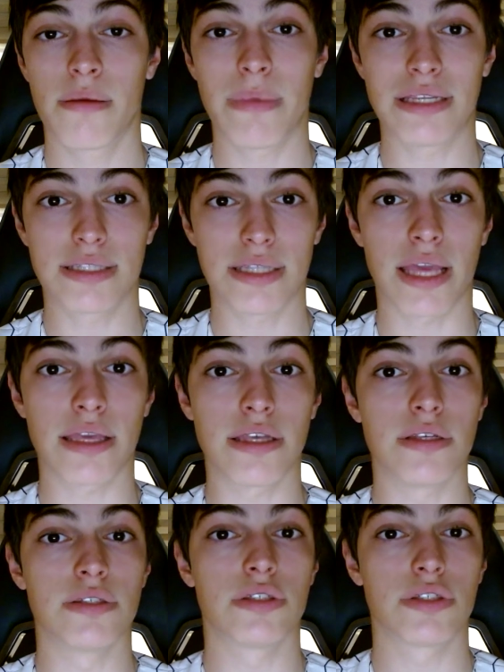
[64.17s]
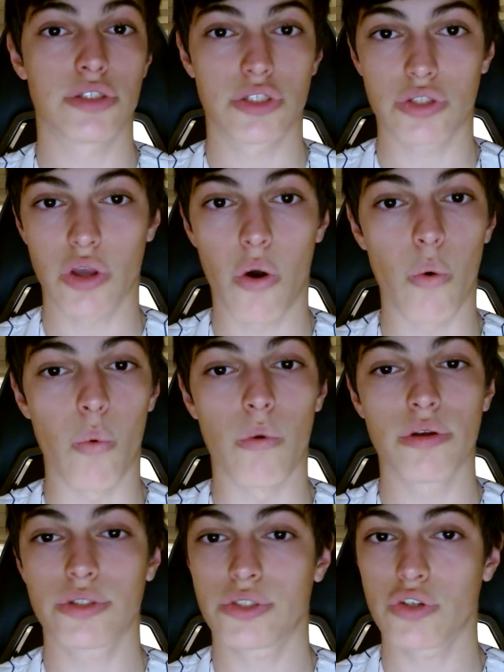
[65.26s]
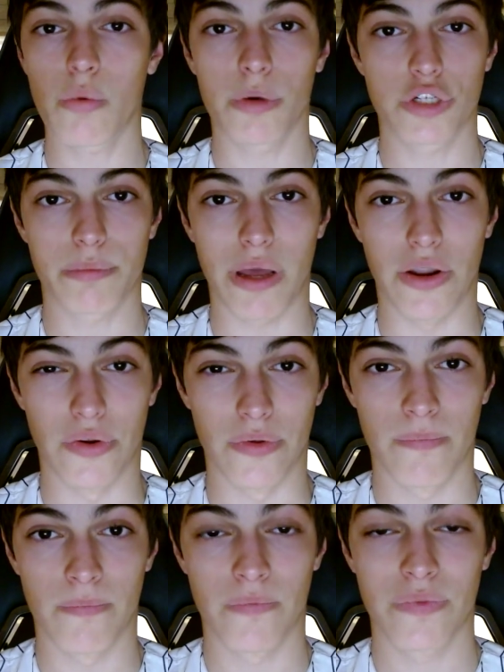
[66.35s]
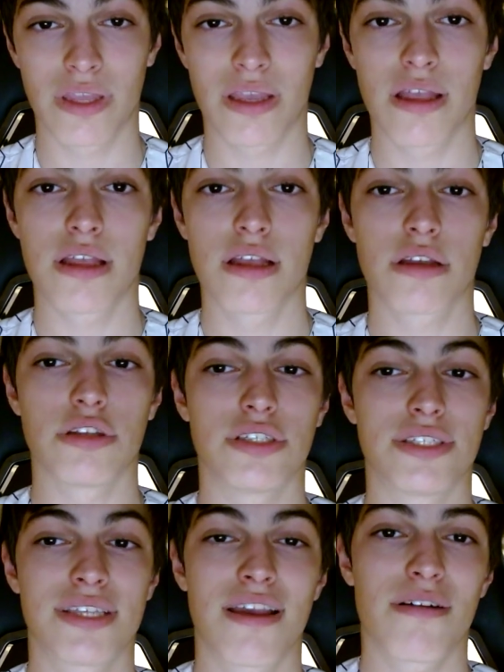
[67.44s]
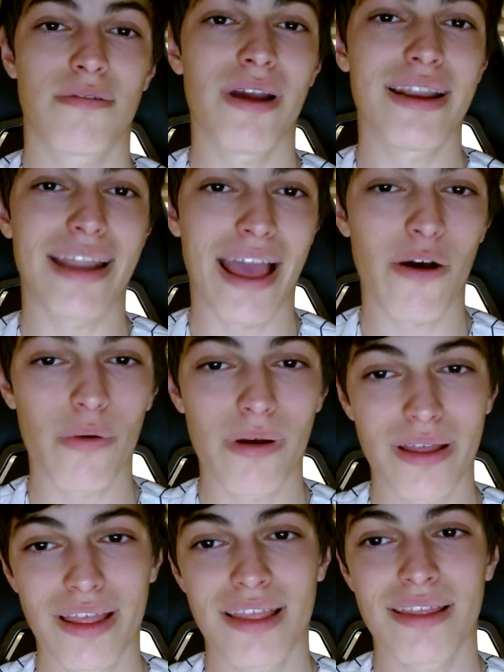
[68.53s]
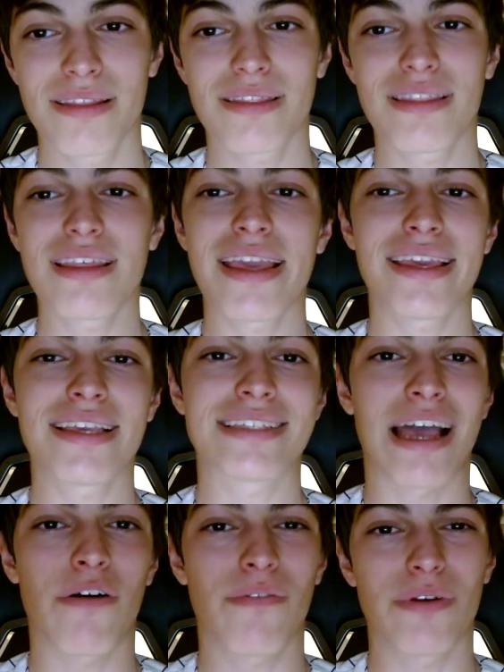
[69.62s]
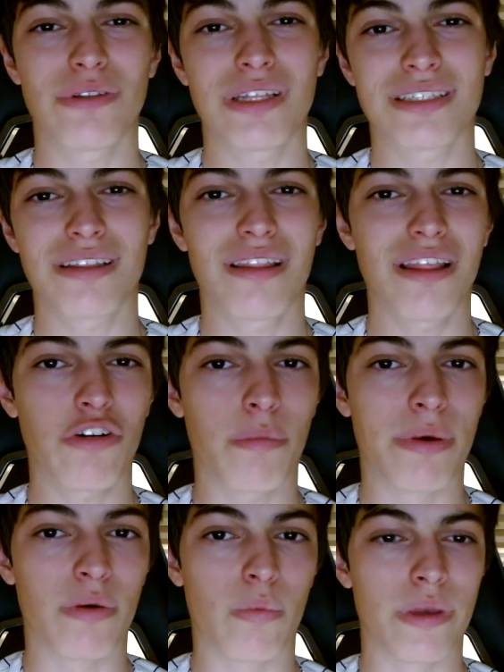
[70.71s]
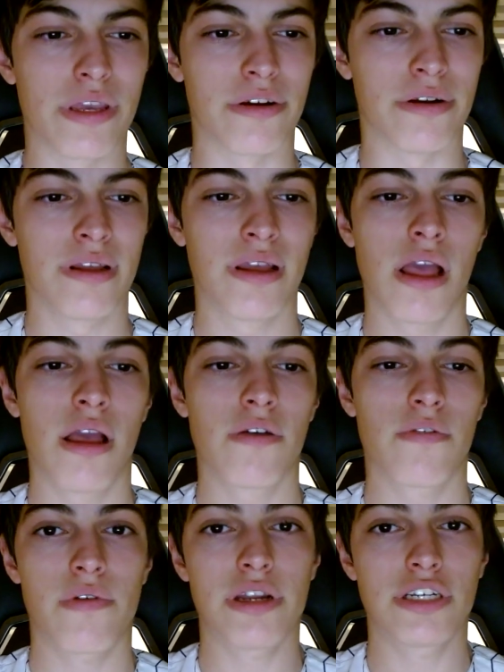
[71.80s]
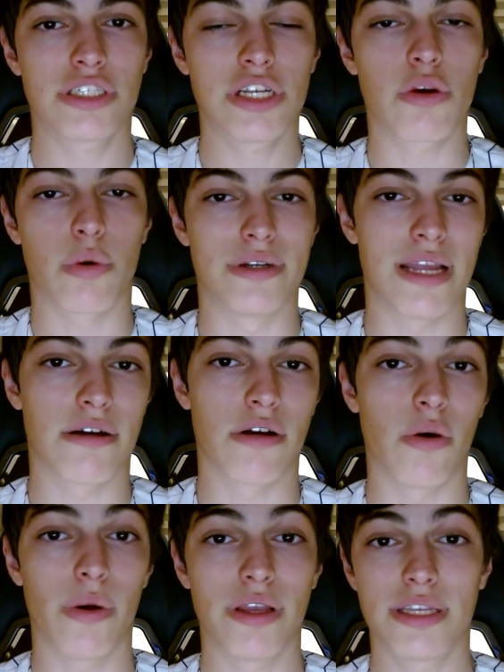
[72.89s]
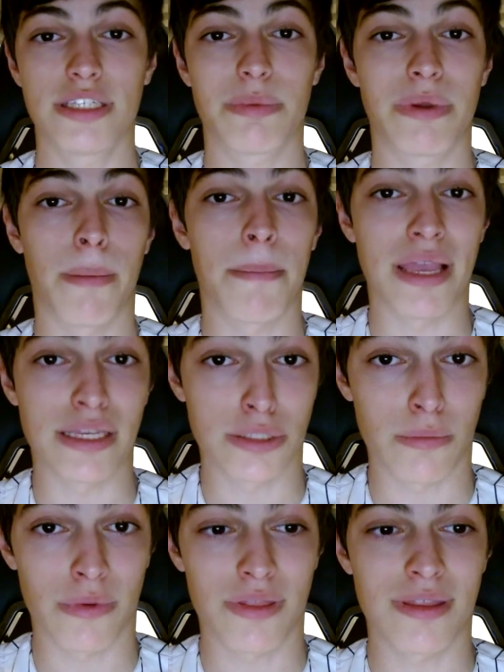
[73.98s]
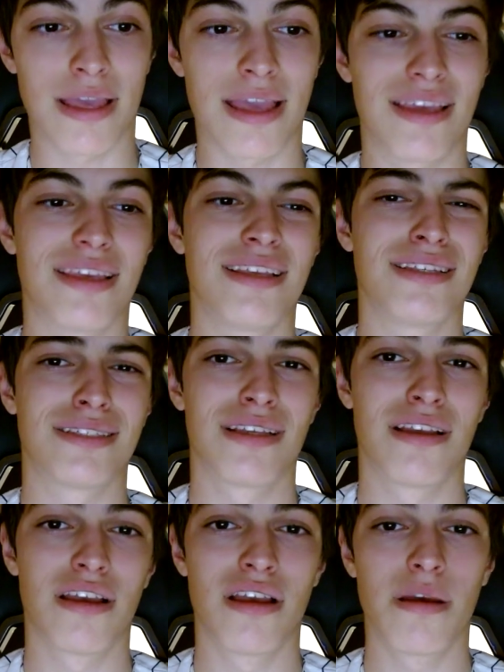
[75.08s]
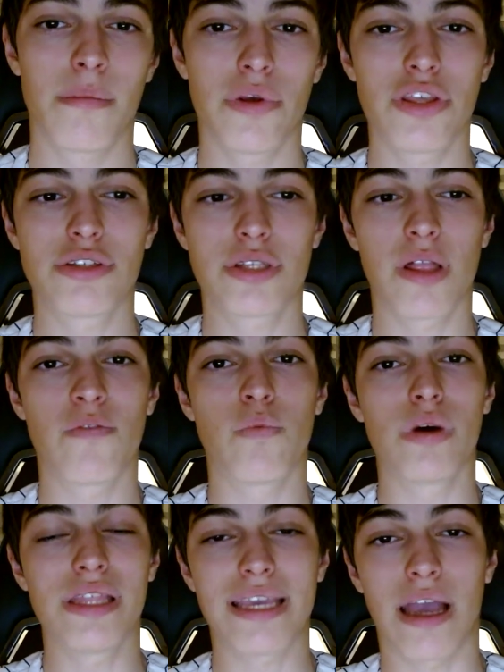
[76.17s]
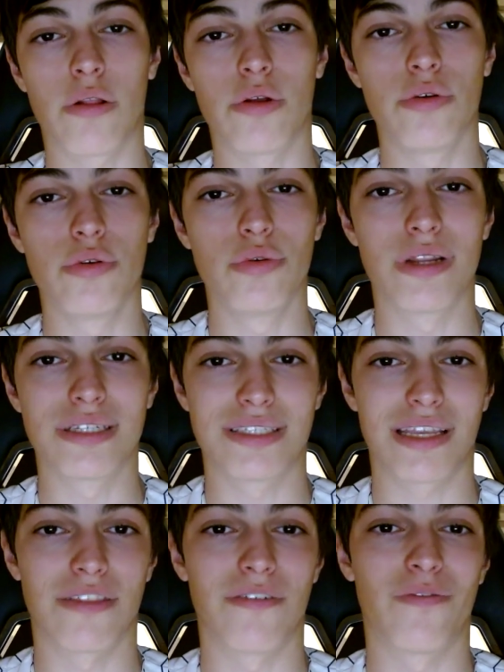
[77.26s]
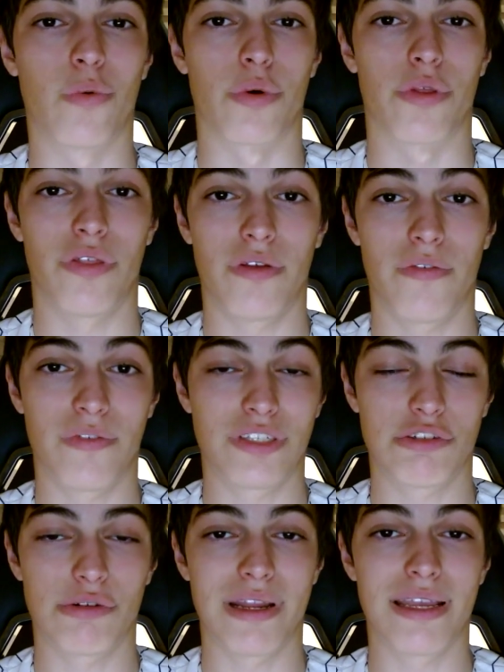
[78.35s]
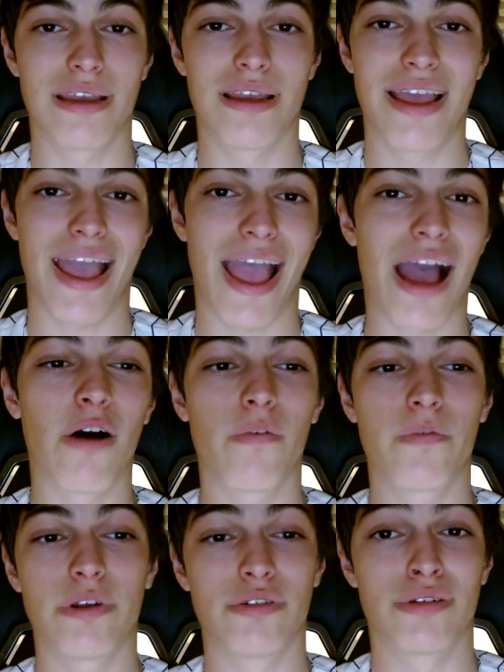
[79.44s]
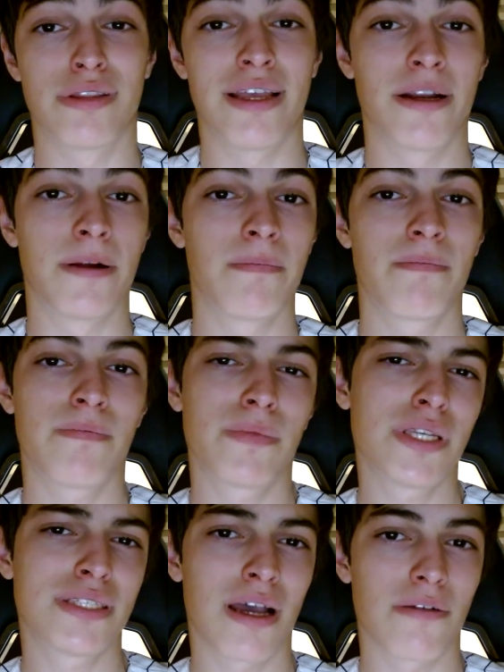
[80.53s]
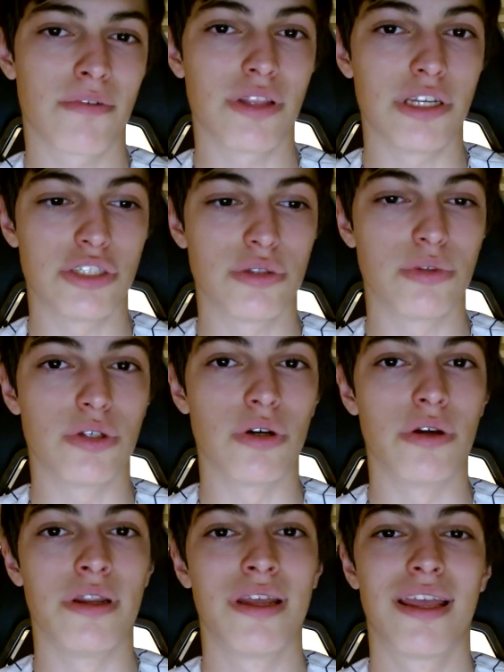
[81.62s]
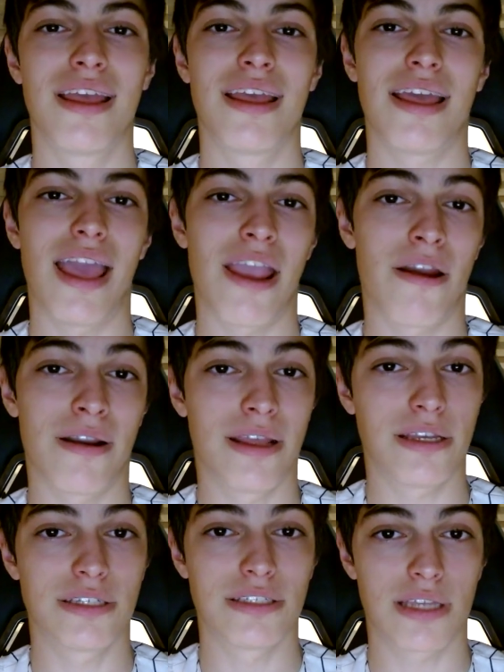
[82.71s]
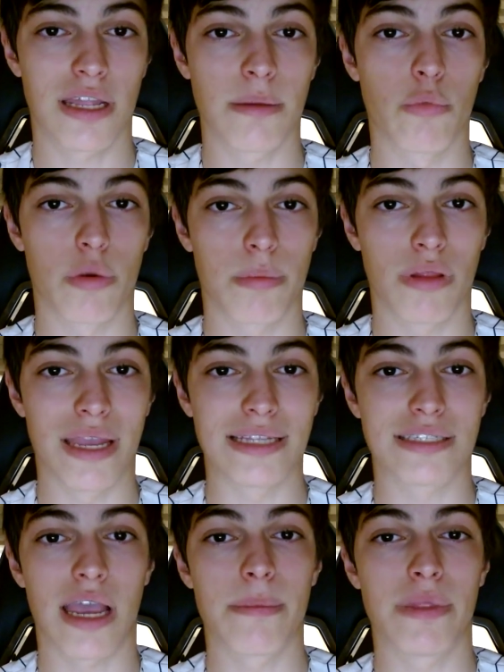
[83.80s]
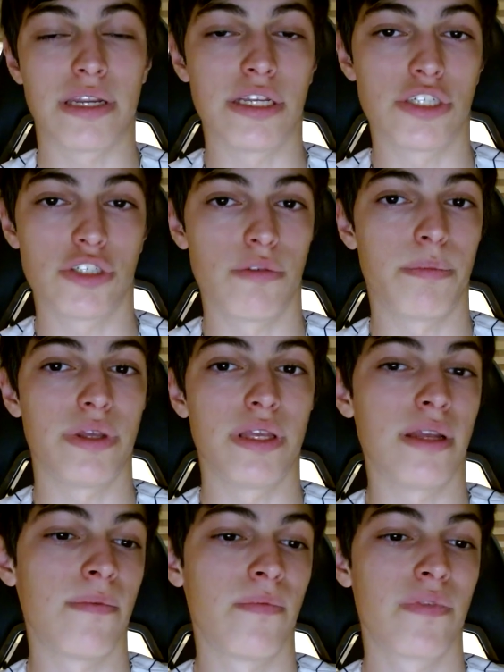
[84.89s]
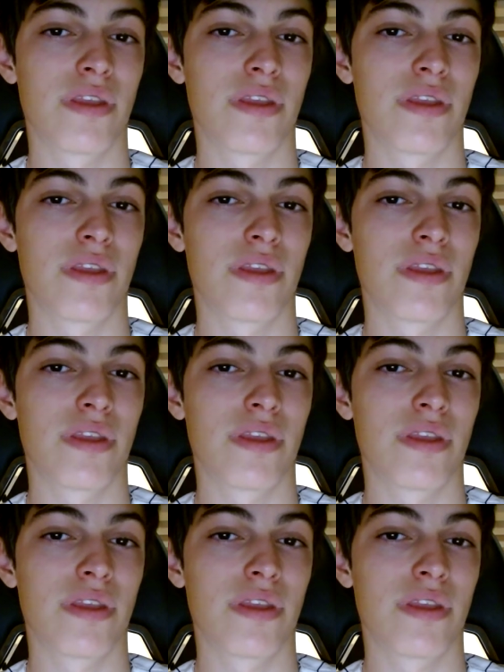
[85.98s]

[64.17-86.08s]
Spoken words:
makes the Yankees so much better. Because right now, the Yankees outfield, it's a little bit weird. Franchy Cordero, he's been amazing with the Yankees. But you still have Willie Calhoun as like the fourth string outfielder there. He's not really too good. Aaron Hicks is getting more playing time than he should be.